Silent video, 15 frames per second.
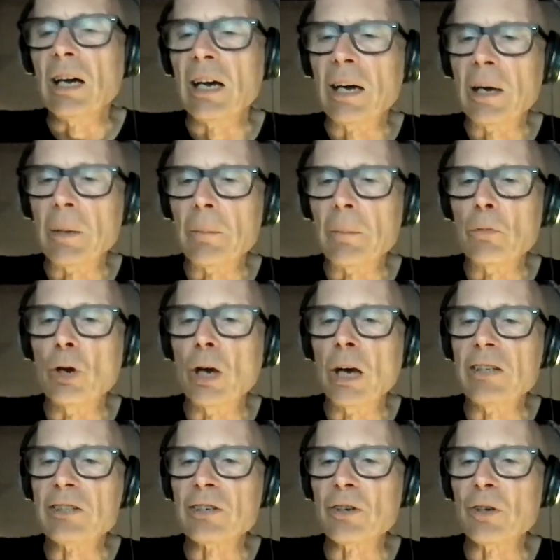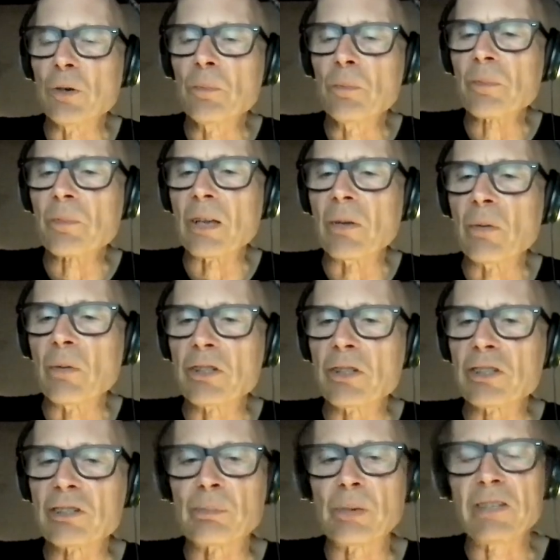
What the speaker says: rhizome, which is